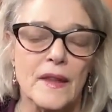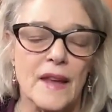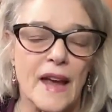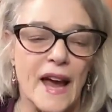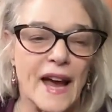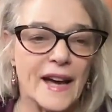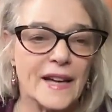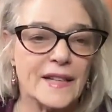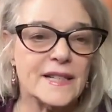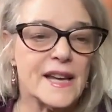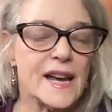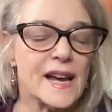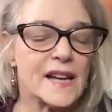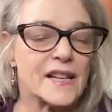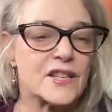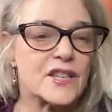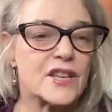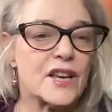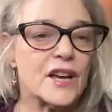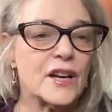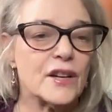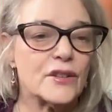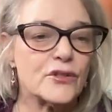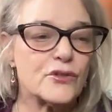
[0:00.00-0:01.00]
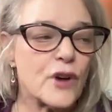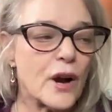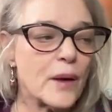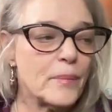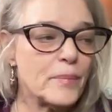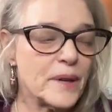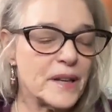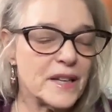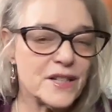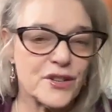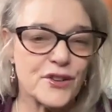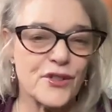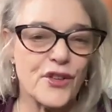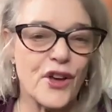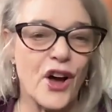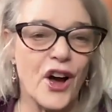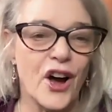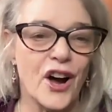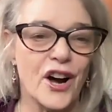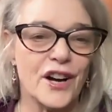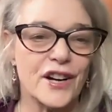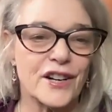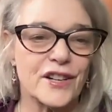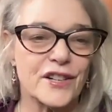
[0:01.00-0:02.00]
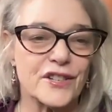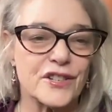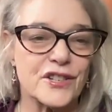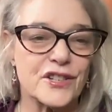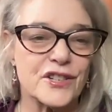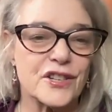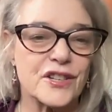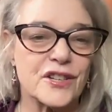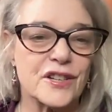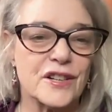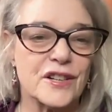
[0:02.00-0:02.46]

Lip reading: and exhale, dropping into the heart,